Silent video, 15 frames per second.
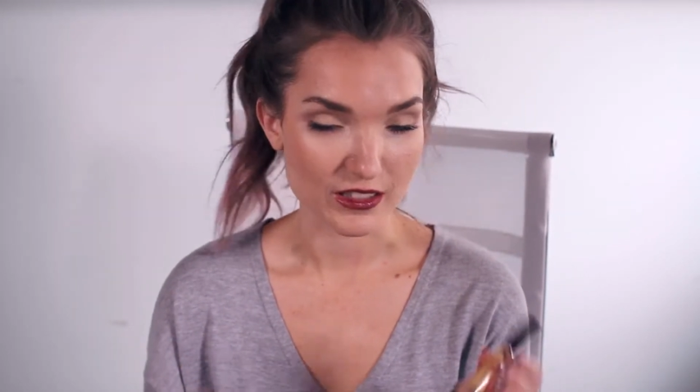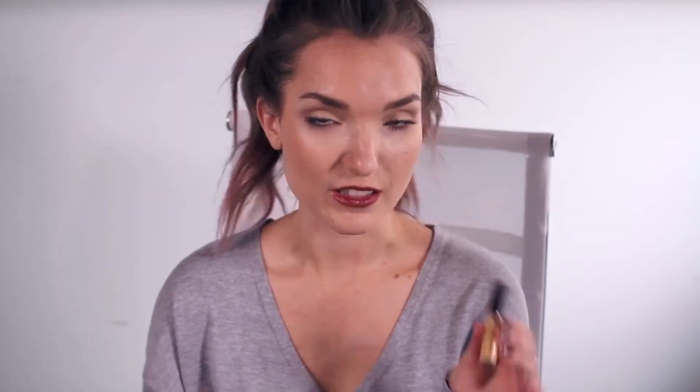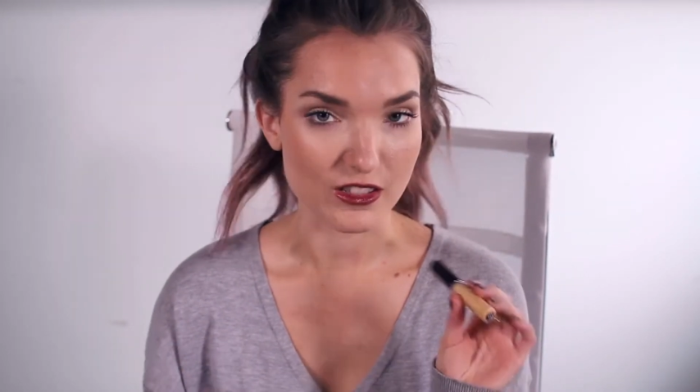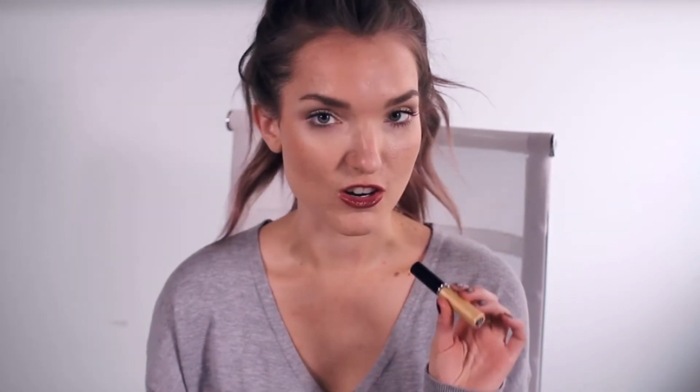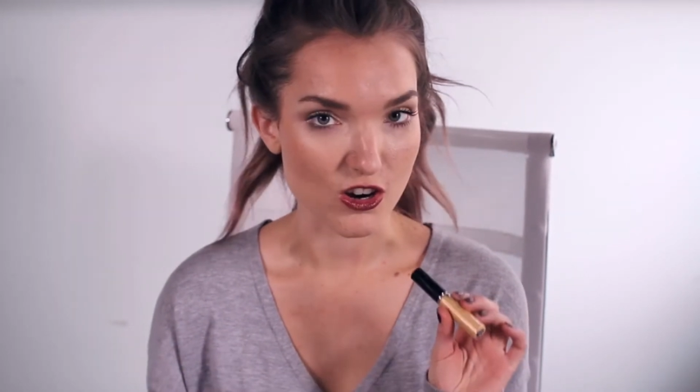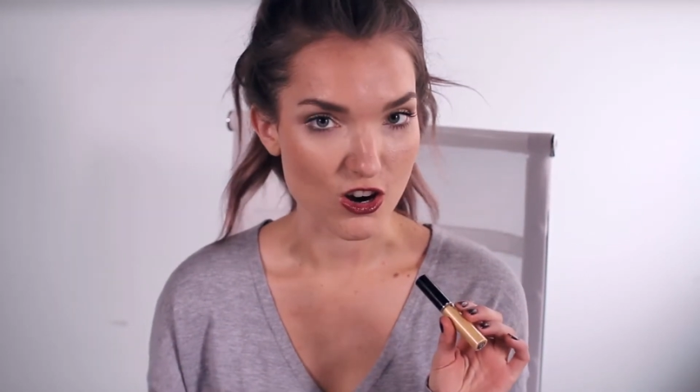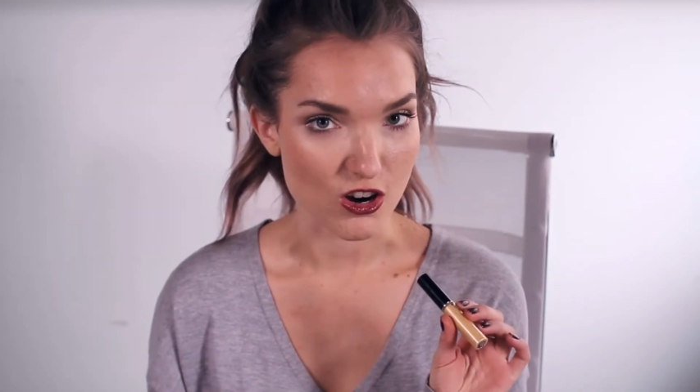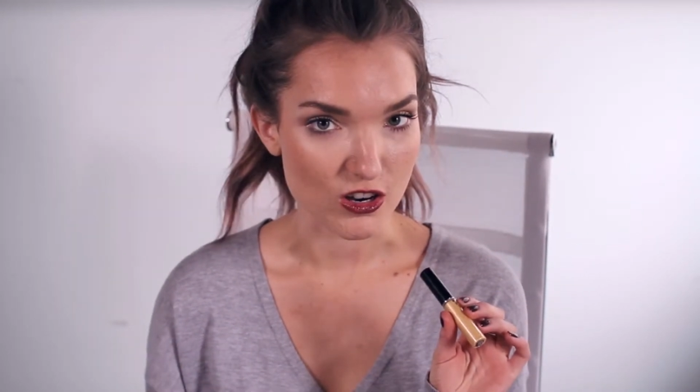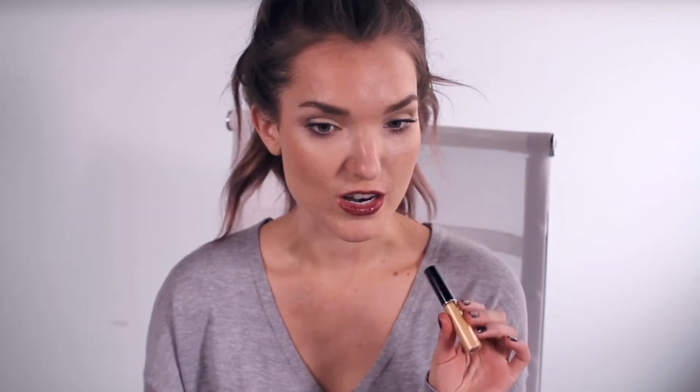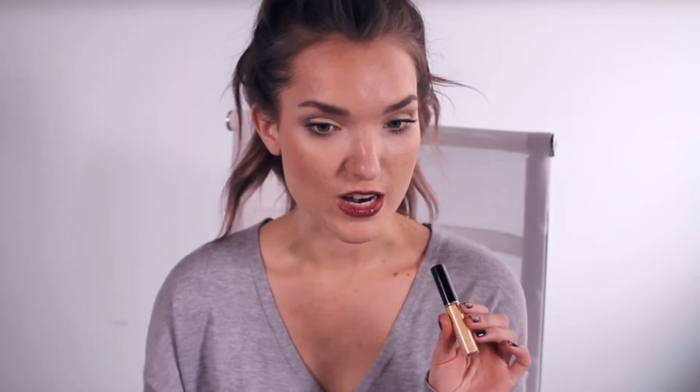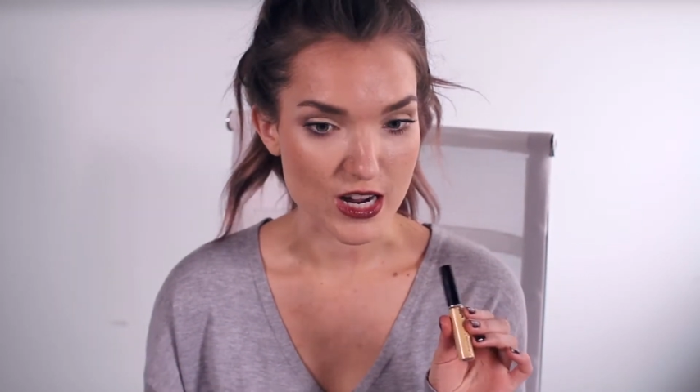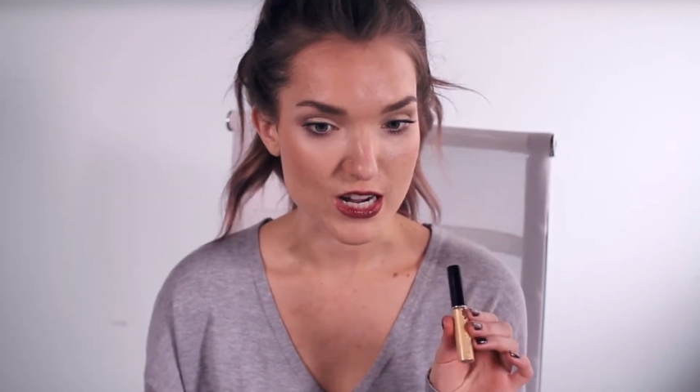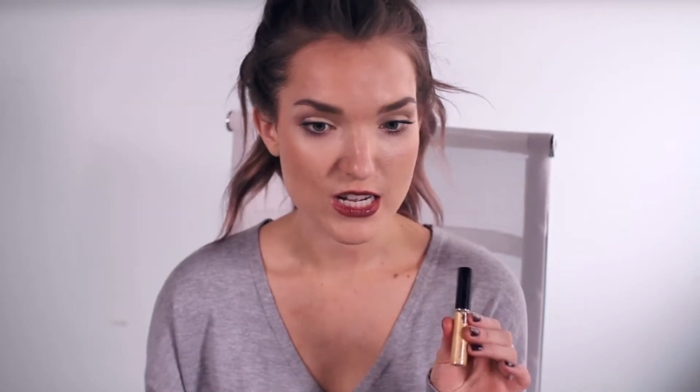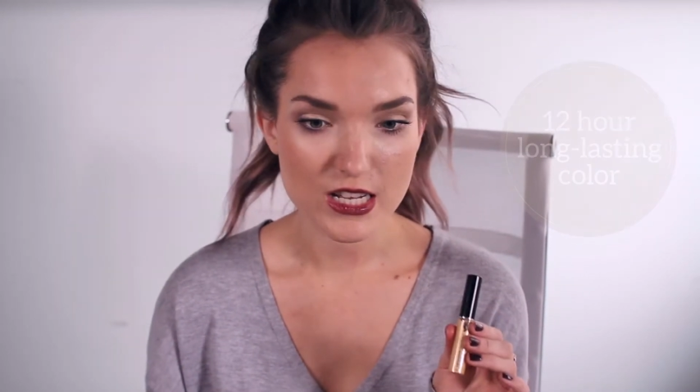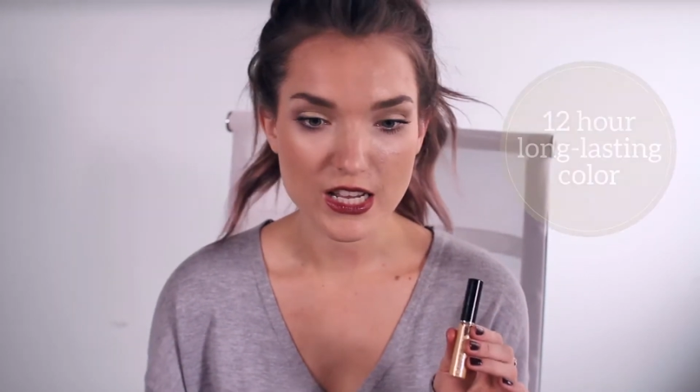
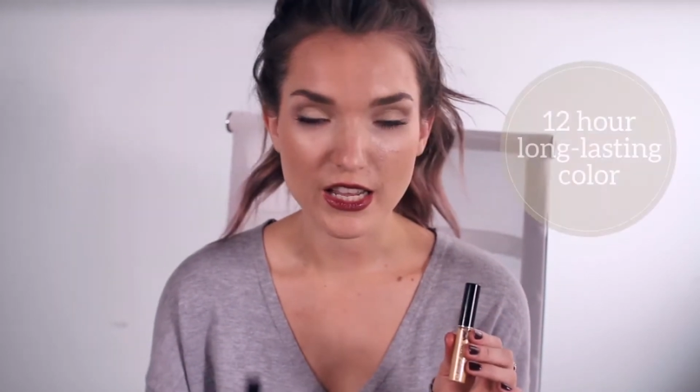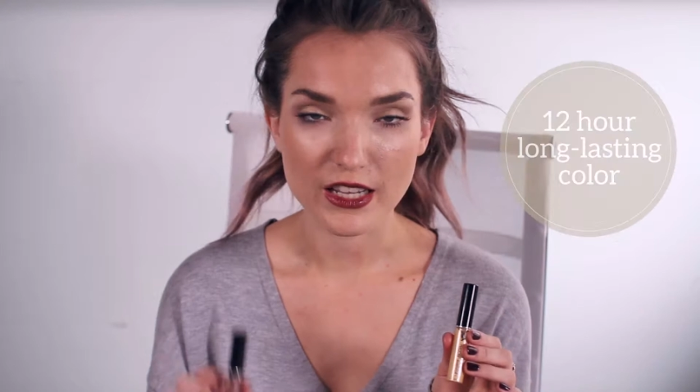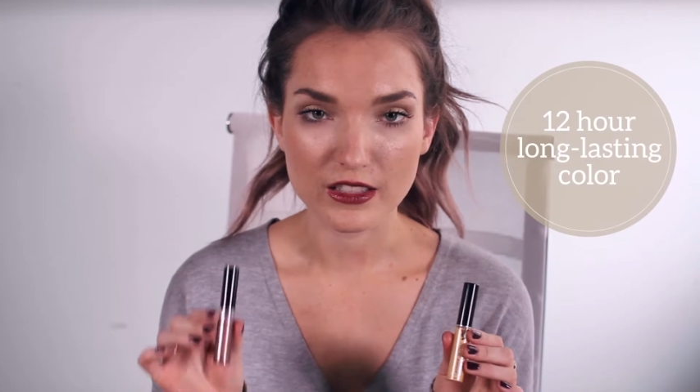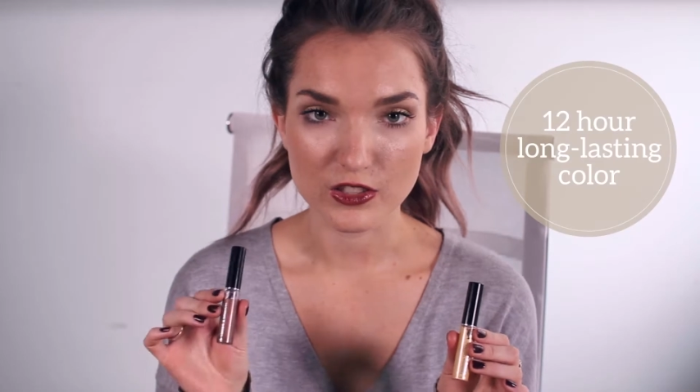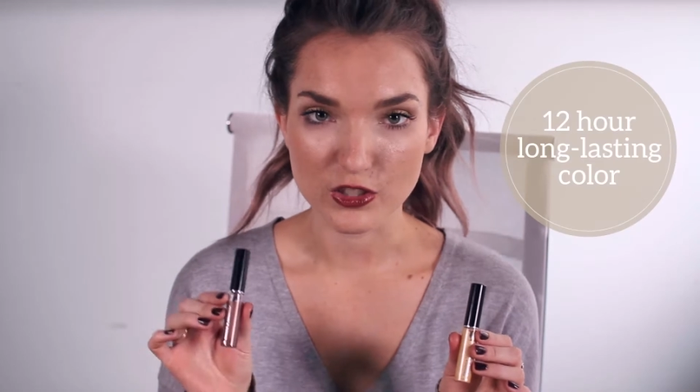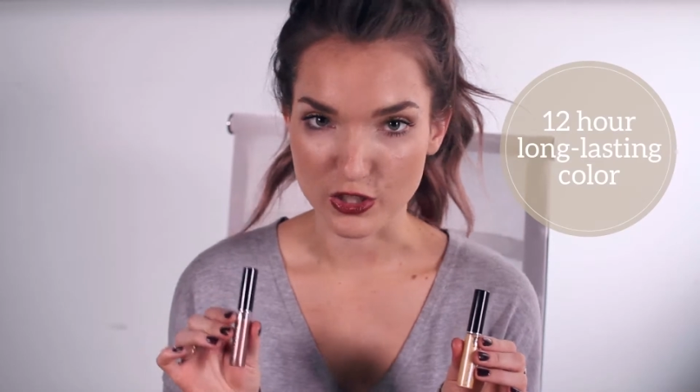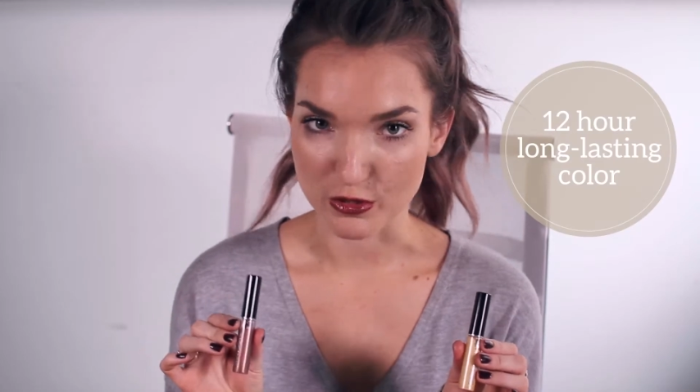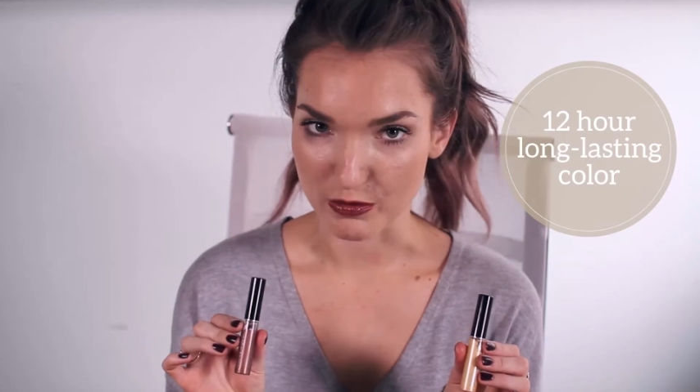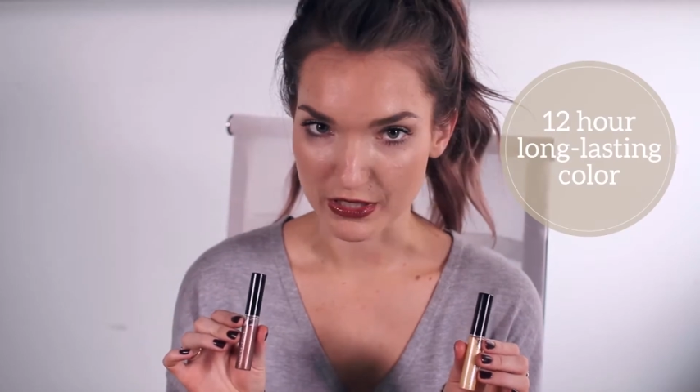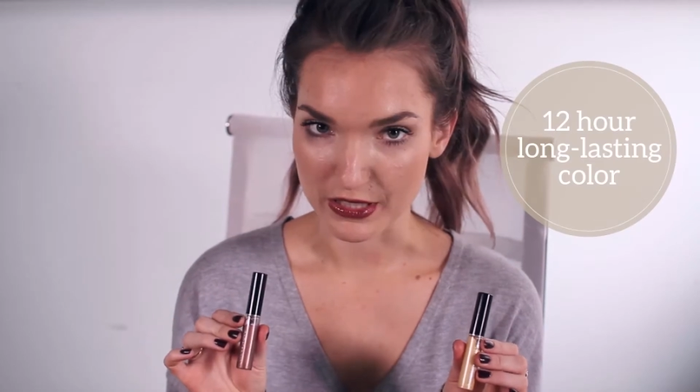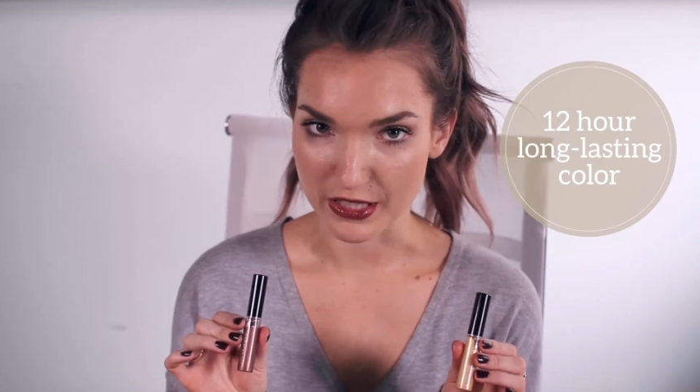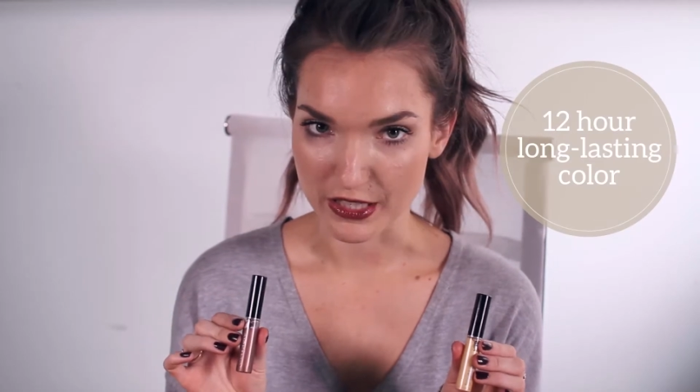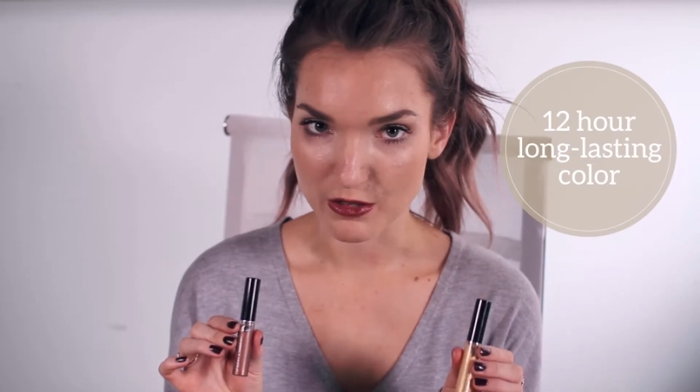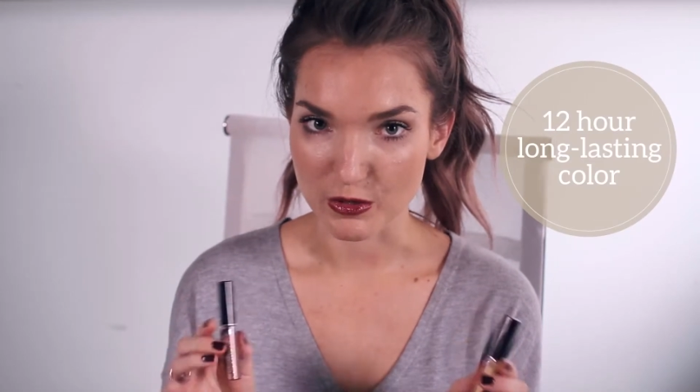Sahara and Gypsy,